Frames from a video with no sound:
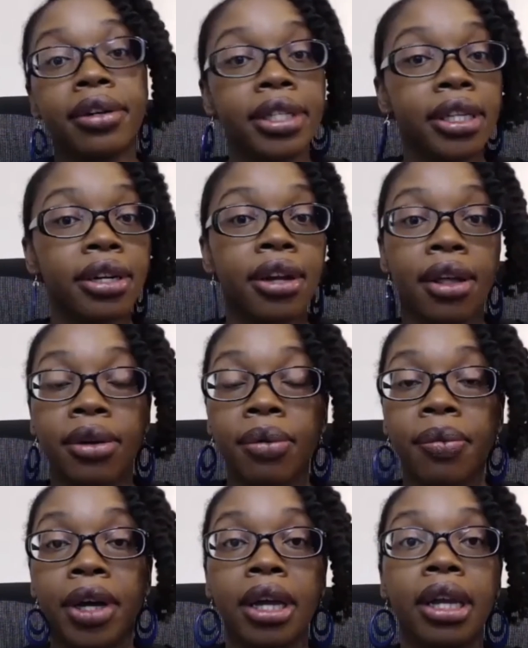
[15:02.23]
is another
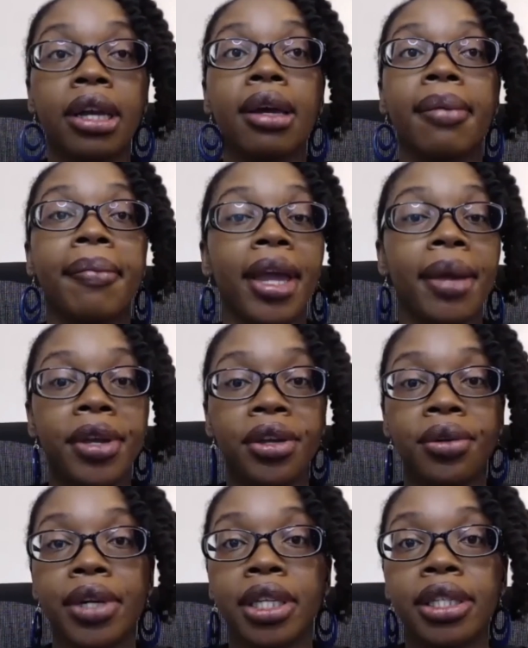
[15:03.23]
one, maybe
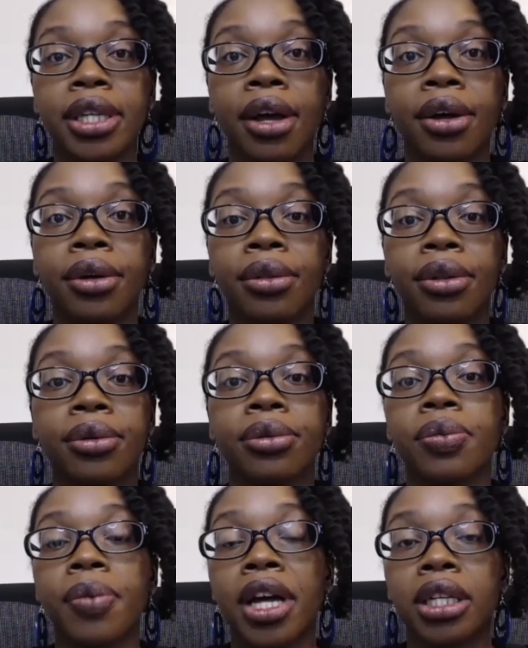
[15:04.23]
you can tell
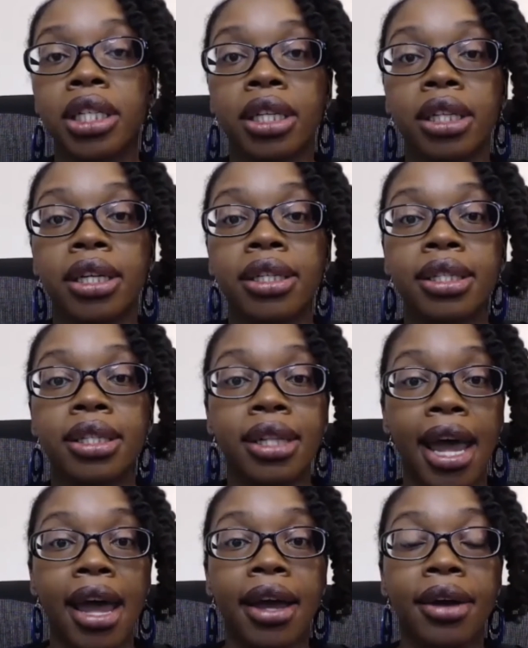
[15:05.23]
those watching this
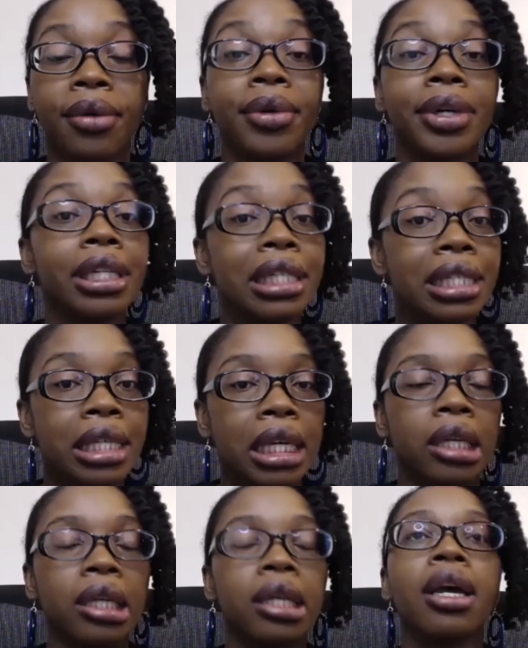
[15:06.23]
that or
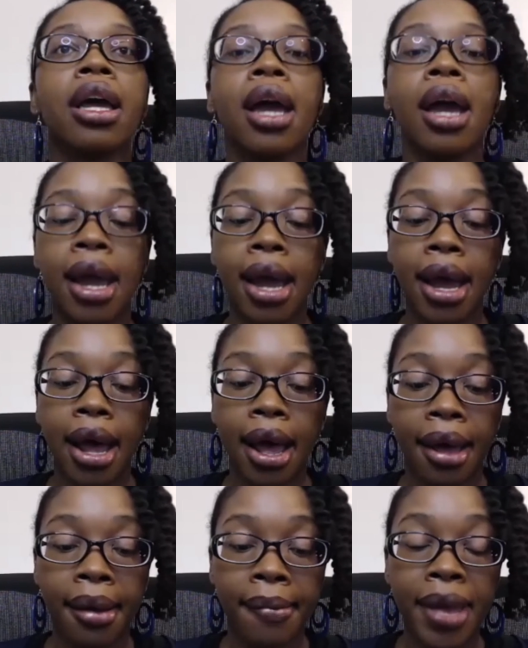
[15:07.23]
listening.
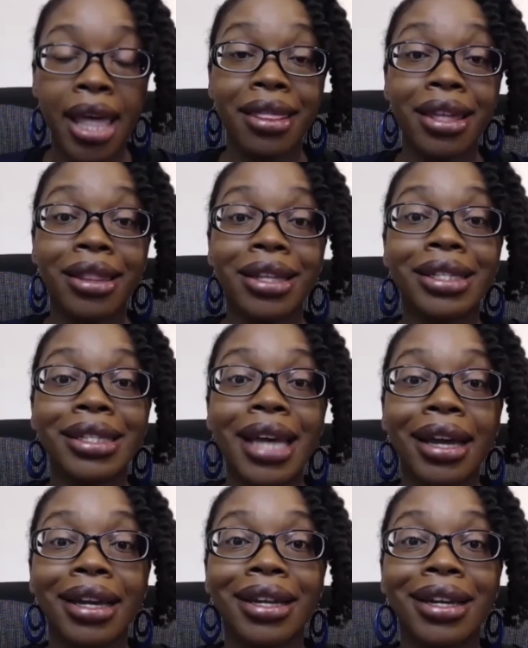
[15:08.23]
And then the
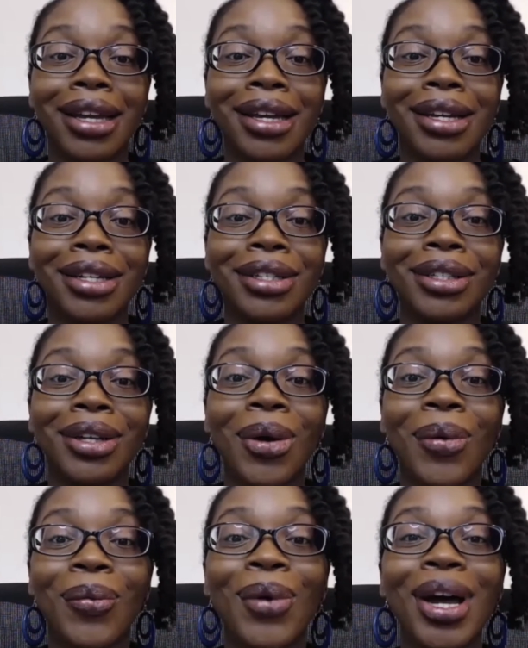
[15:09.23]
second is,
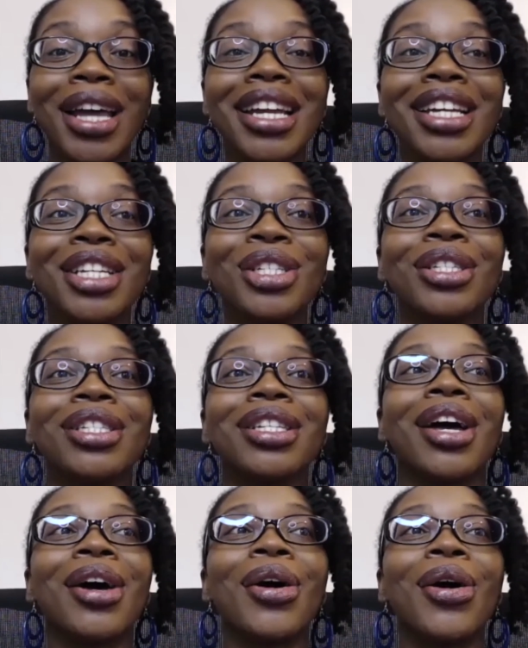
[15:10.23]
what is
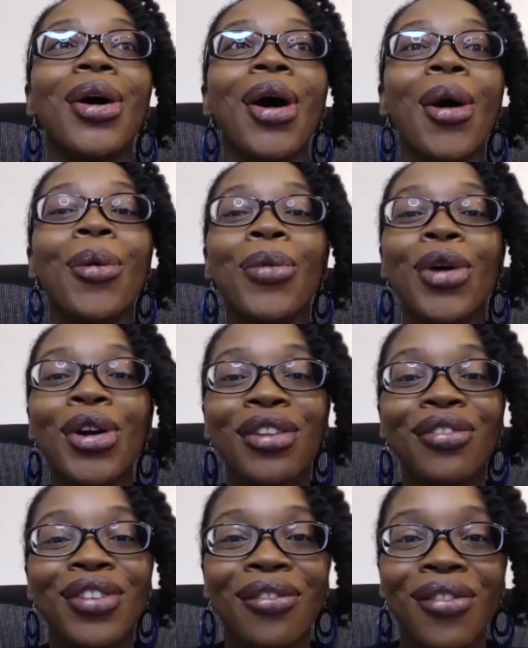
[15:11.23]
a word
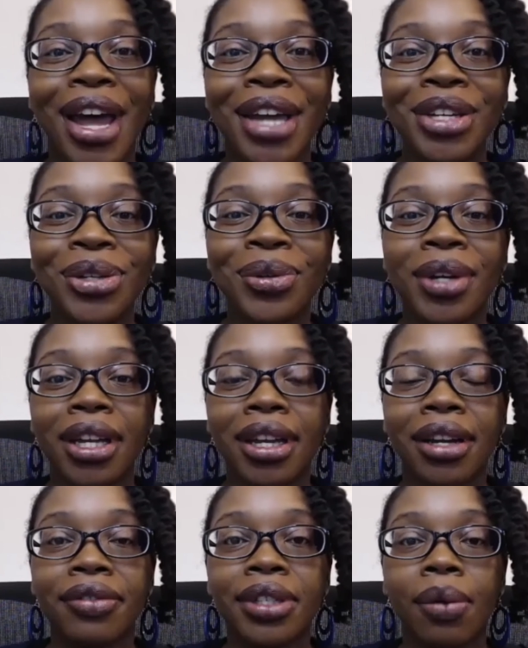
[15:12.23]
of advice you can
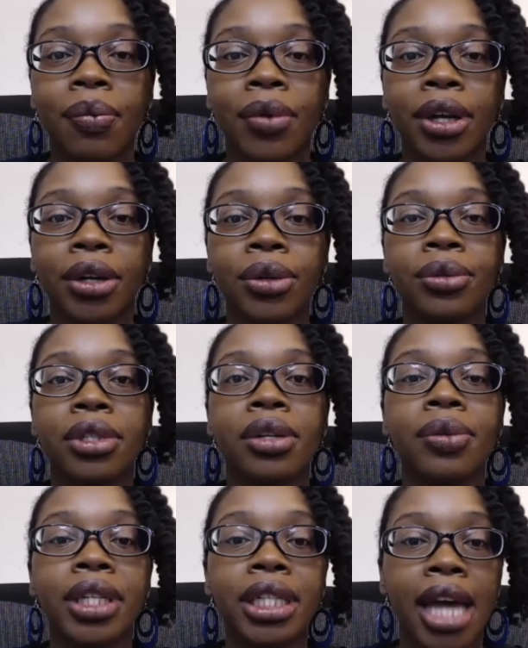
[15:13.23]
give someone who's
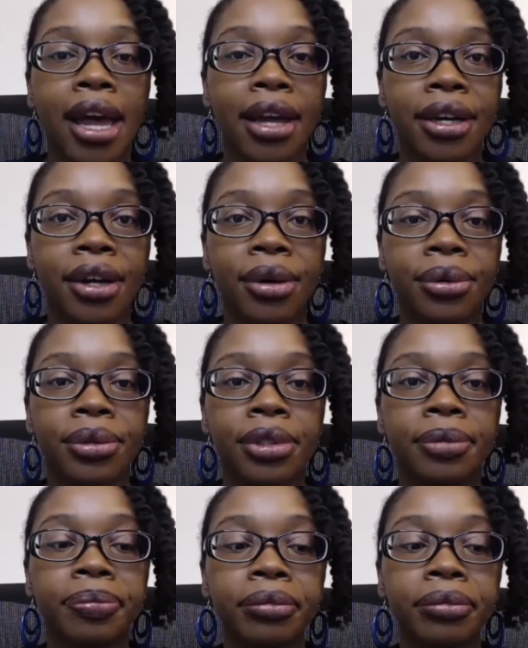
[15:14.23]
newly diagnosed,